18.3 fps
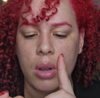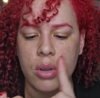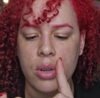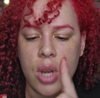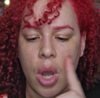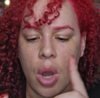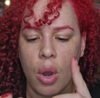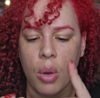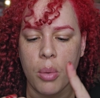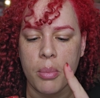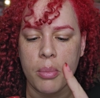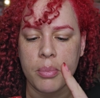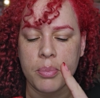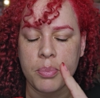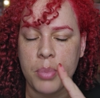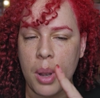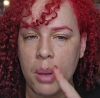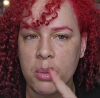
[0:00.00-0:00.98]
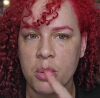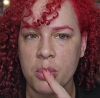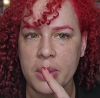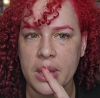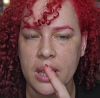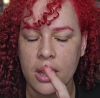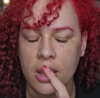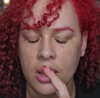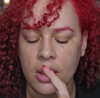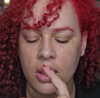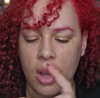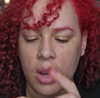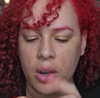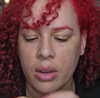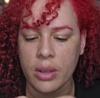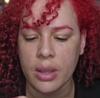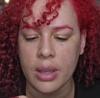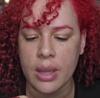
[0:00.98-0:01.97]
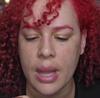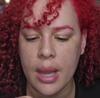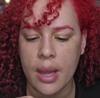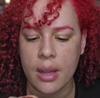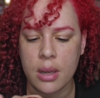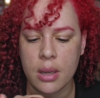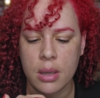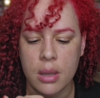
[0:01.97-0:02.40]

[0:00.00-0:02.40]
No, probably longer than that.